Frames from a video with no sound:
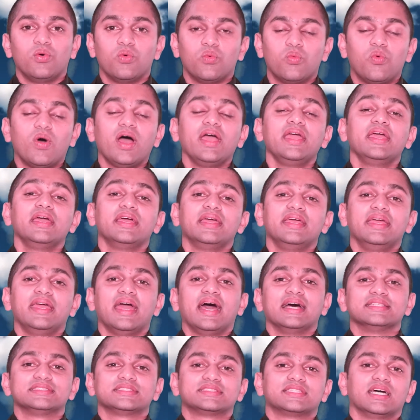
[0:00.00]
why He
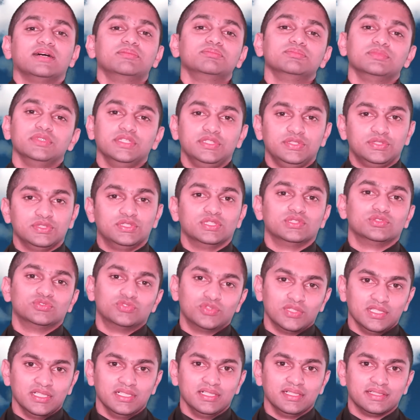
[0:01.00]
has come into the
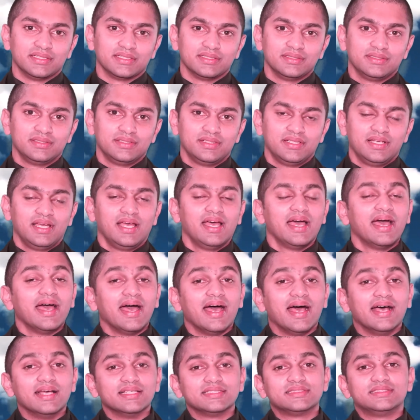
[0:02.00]
world.
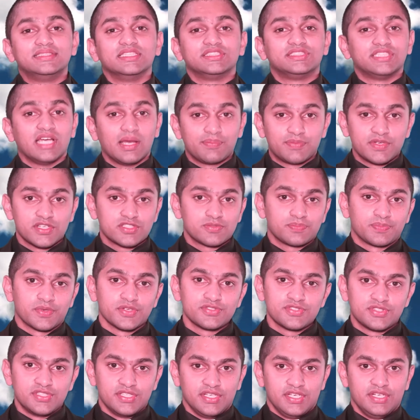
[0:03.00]
As the chapter
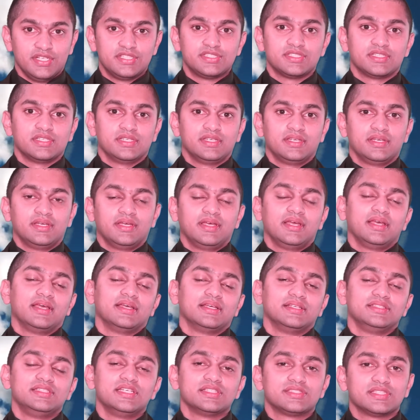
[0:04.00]
proceeds,
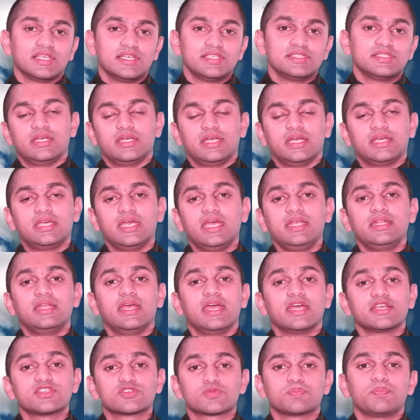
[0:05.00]
Jesus again
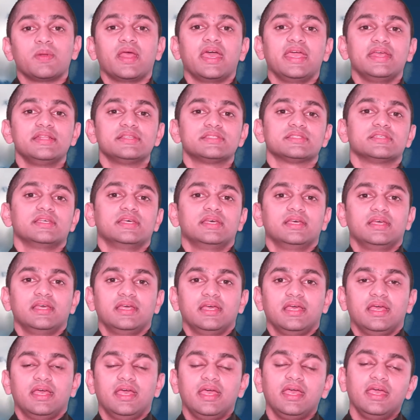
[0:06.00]
explains
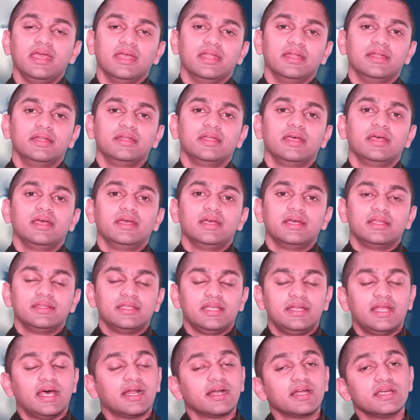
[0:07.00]
in
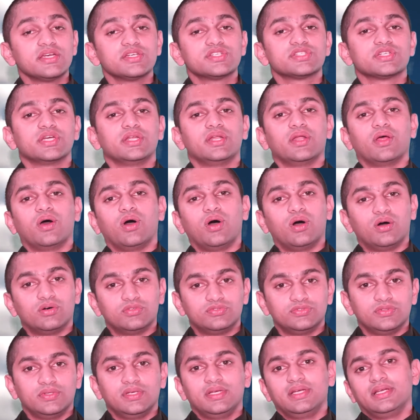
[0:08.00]
the narration of
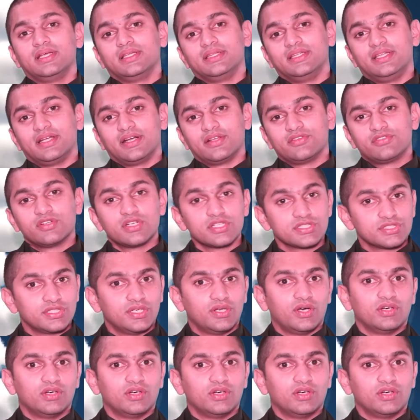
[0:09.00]
the resurrection